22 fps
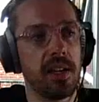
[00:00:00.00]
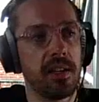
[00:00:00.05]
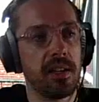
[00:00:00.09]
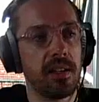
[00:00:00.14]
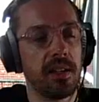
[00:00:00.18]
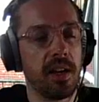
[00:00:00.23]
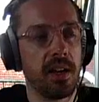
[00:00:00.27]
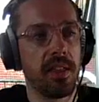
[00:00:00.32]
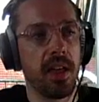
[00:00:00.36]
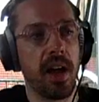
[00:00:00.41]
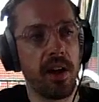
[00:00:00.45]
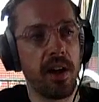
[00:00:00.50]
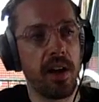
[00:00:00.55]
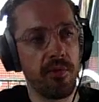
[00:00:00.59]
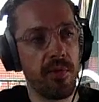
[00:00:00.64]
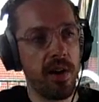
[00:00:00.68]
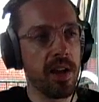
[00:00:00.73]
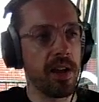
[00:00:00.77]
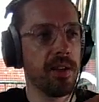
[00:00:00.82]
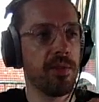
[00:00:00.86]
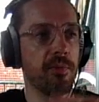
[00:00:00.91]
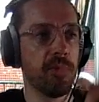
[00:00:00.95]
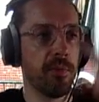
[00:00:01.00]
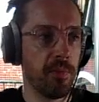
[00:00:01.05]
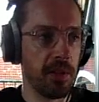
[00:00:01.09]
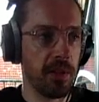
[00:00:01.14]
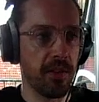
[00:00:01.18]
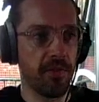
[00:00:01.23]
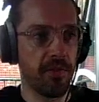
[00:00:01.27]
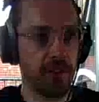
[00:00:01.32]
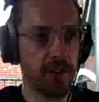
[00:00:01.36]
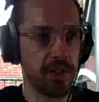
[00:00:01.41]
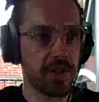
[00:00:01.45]
and that array would be the
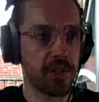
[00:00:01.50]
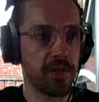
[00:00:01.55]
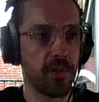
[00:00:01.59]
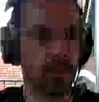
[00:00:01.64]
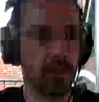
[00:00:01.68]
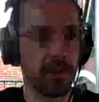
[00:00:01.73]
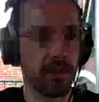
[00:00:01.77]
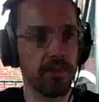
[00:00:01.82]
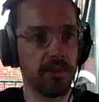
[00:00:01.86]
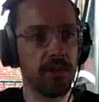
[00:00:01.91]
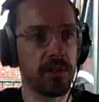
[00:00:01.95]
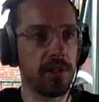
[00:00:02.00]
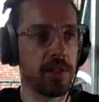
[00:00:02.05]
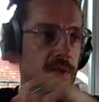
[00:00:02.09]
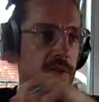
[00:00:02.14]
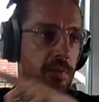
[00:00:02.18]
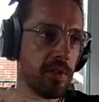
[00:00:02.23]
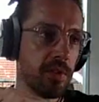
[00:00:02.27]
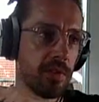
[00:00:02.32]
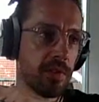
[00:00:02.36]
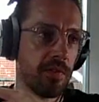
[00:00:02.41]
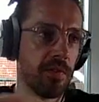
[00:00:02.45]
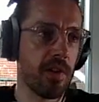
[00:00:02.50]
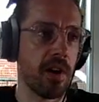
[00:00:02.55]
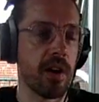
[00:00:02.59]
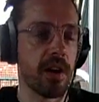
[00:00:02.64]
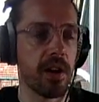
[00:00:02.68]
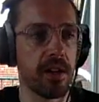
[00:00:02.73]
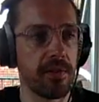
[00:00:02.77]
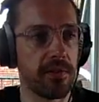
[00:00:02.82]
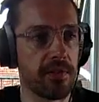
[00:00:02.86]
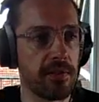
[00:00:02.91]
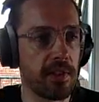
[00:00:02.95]
first one, which is the 1 to 5,